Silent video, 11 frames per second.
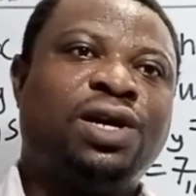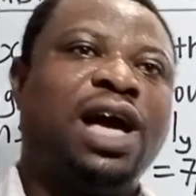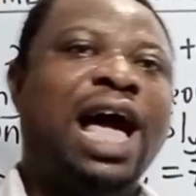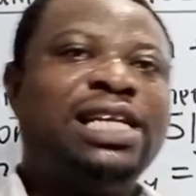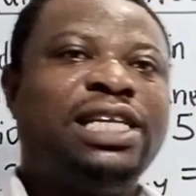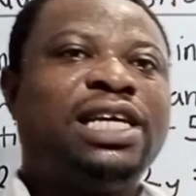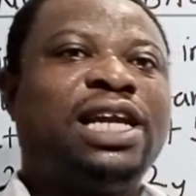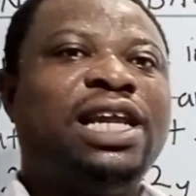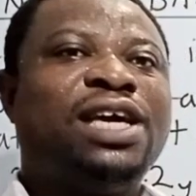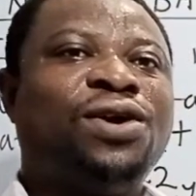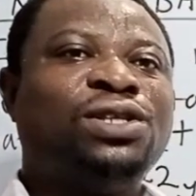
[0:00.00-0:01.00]
Kindly
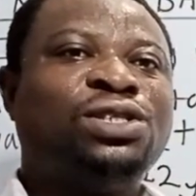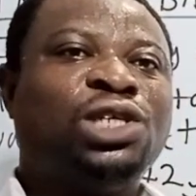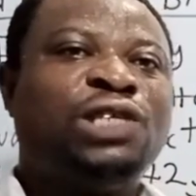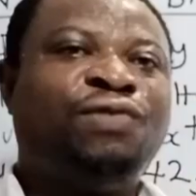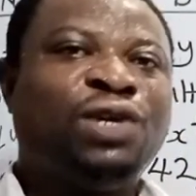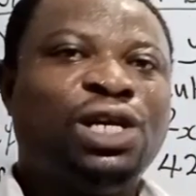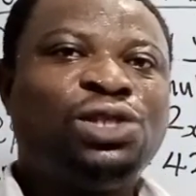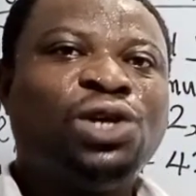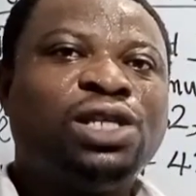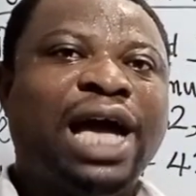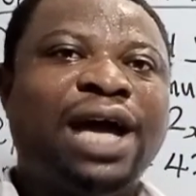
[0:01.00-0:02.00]
click on the
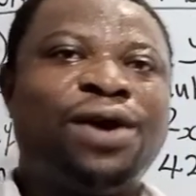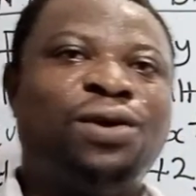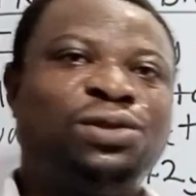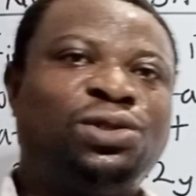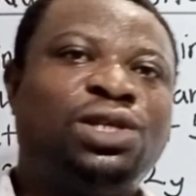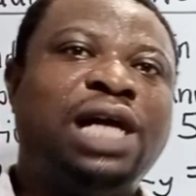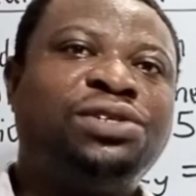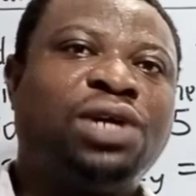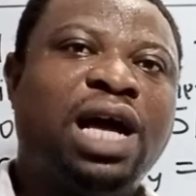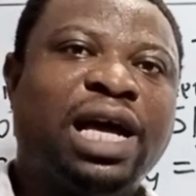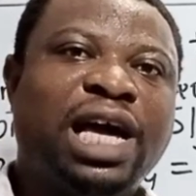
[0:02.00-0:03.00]
notification icon so that
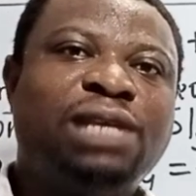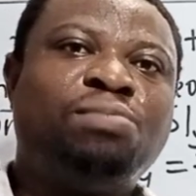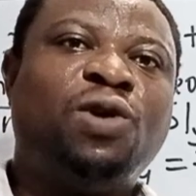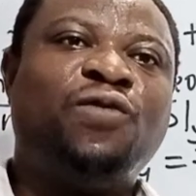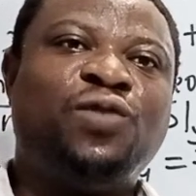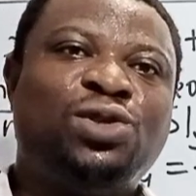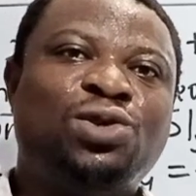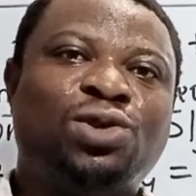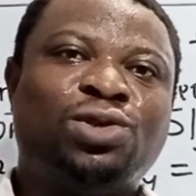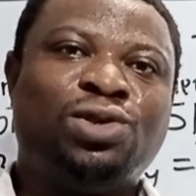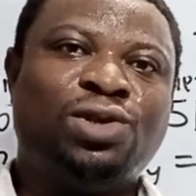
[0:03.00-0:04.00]
you can get more
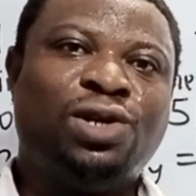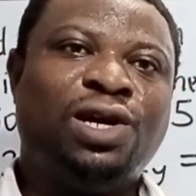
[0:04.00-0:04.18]
videos.